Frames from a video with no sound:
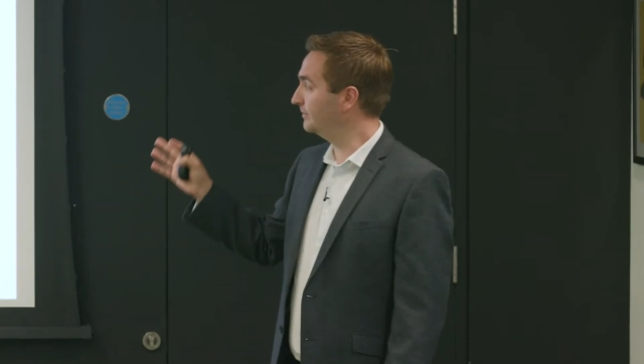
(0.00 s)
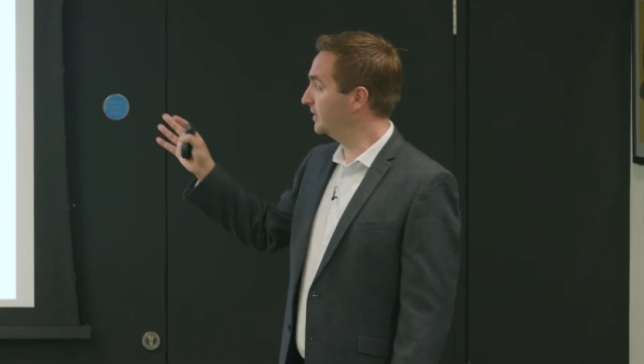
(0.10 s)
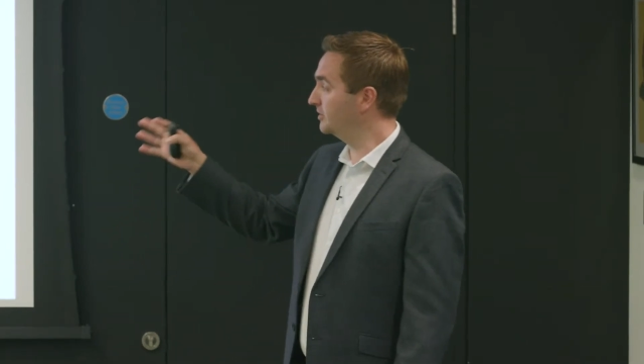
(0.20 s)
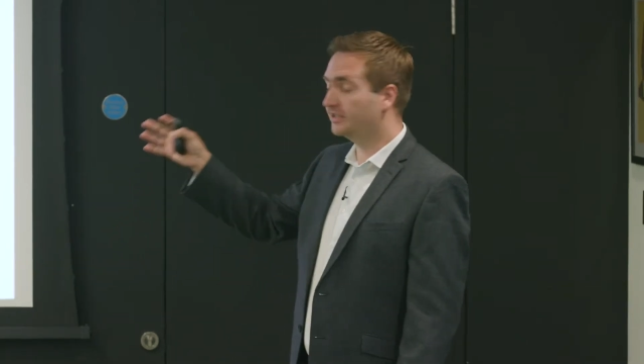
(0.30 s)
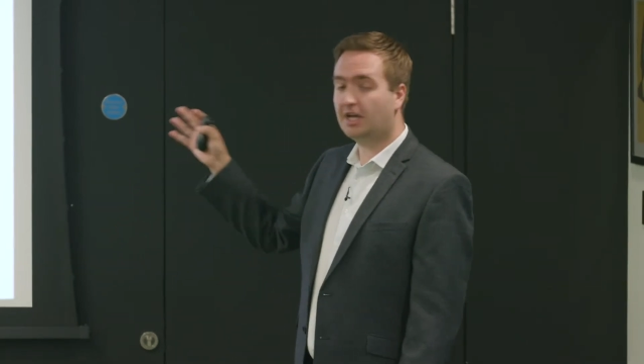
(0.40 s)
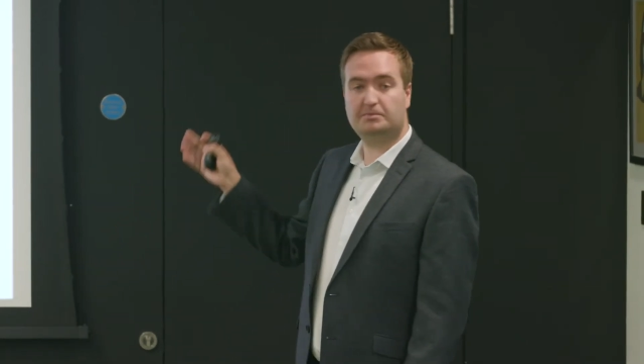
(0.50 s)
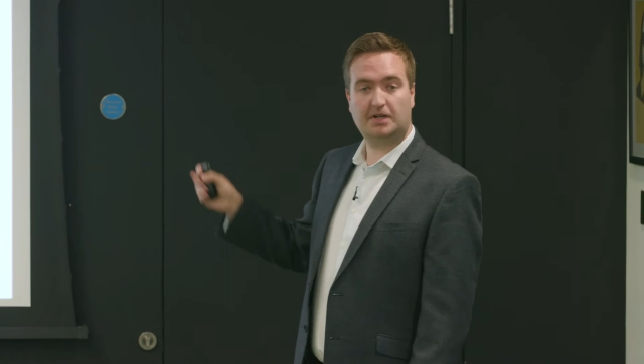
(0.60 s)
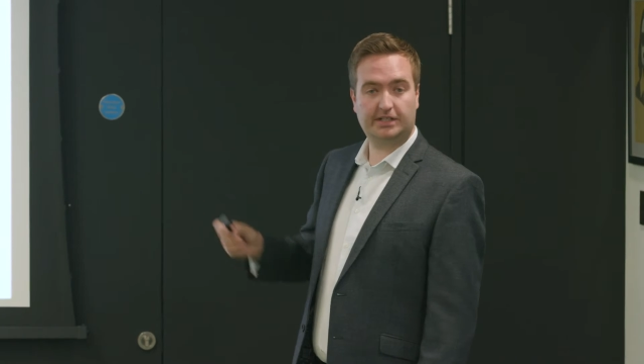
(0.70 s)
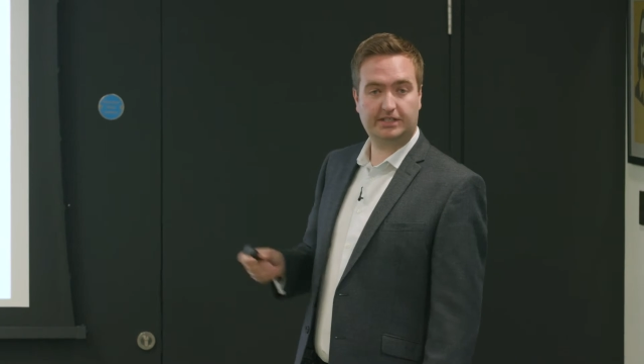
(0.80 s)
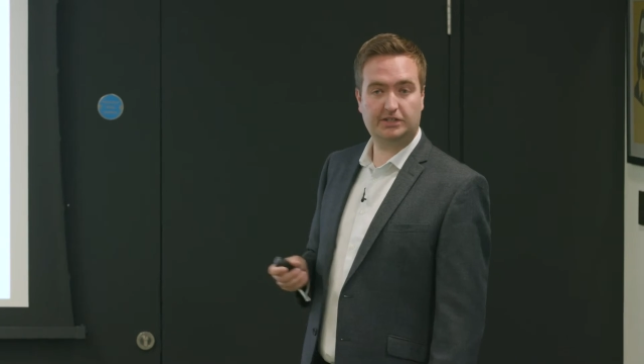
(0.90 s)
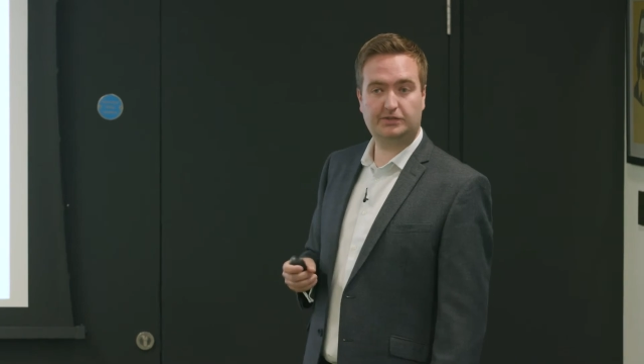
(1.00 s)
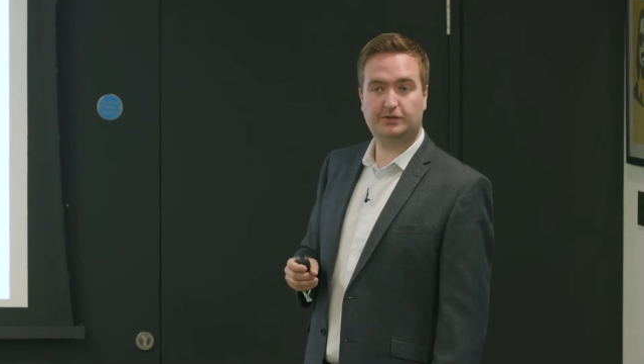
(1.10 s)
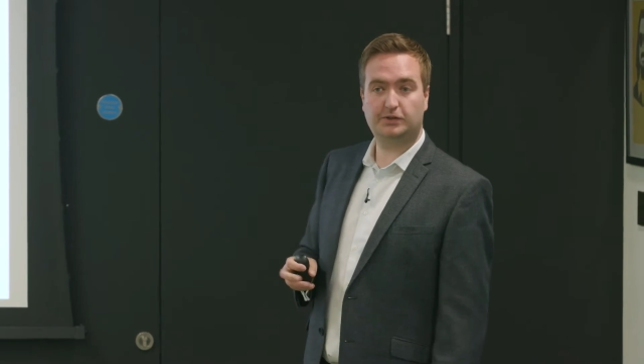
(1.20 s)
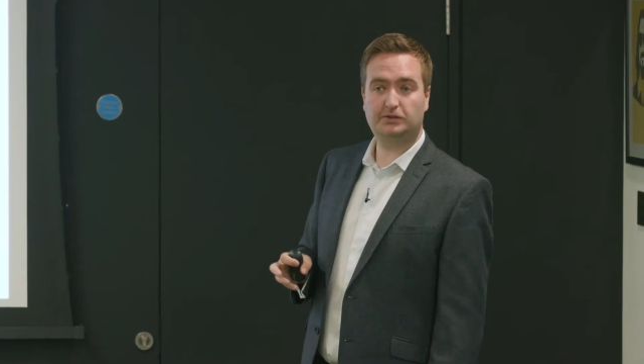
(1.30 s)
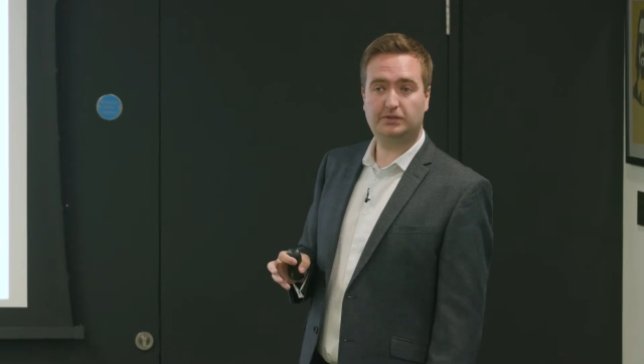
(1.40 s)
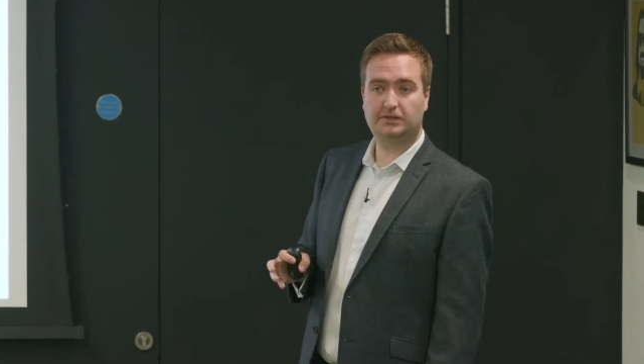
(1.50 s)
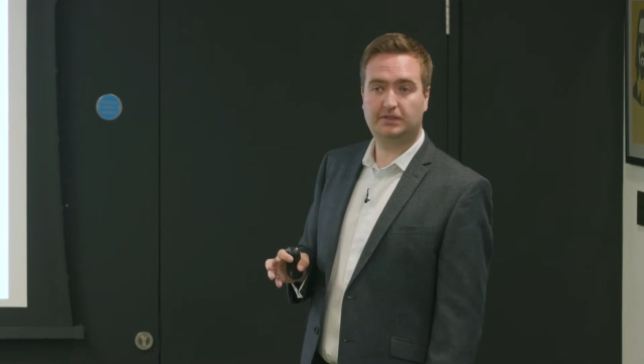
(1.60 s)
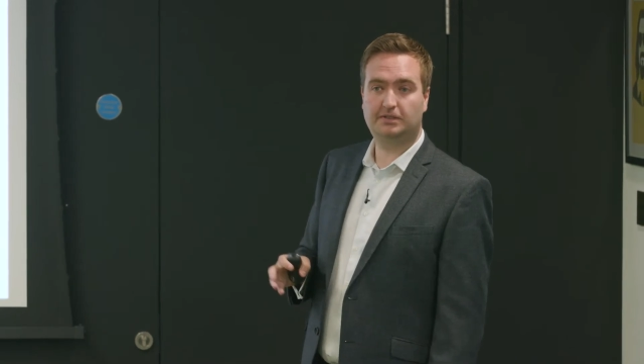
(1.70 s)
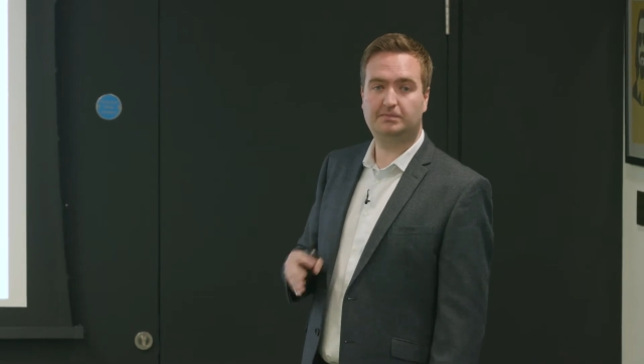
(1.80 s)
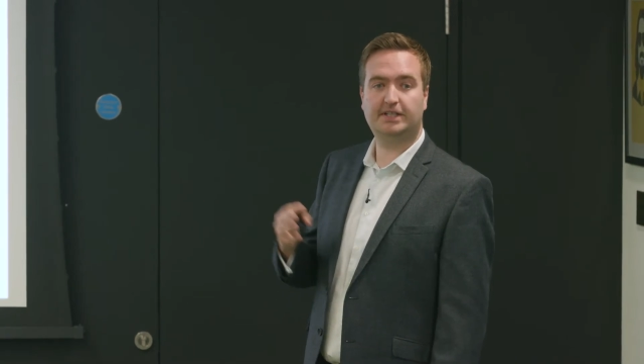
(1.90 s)
Some are useful,
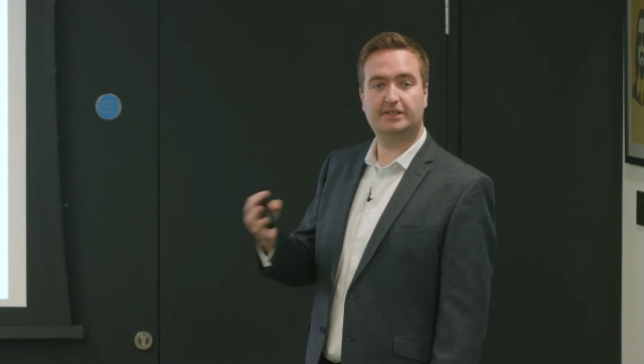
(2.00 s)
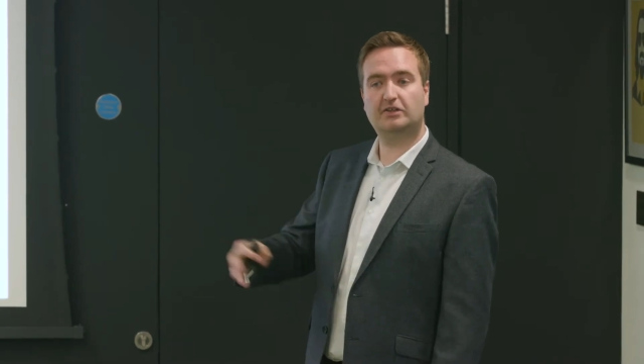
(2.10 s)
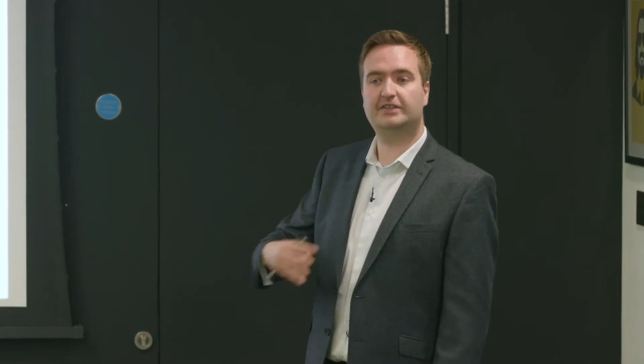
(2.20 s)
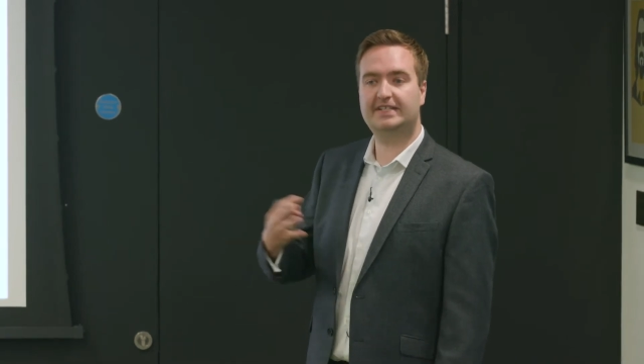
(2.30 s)
but they're not